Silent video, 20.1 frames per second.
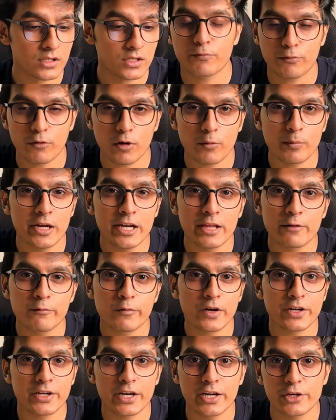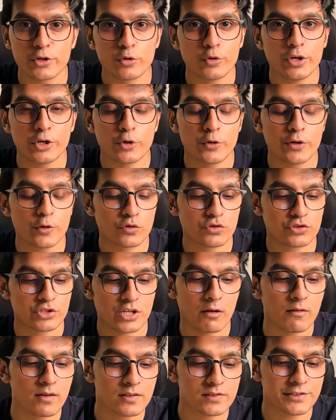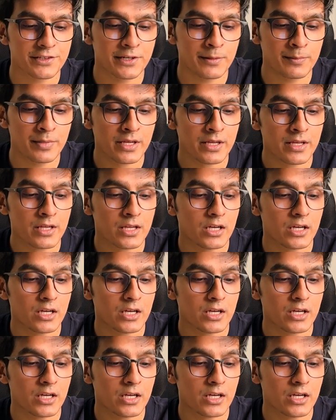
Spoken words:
For building front-end, you need to use JavaScript.